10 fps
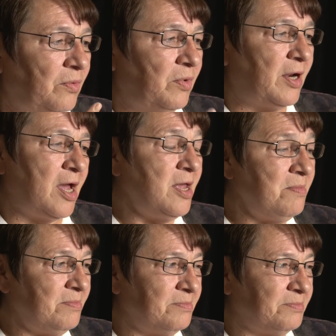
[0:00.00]
when
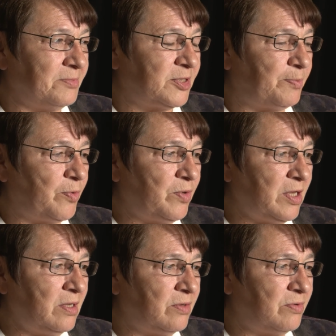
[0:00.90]
I'm
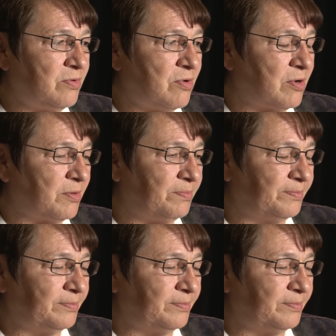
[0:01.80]
spoken to or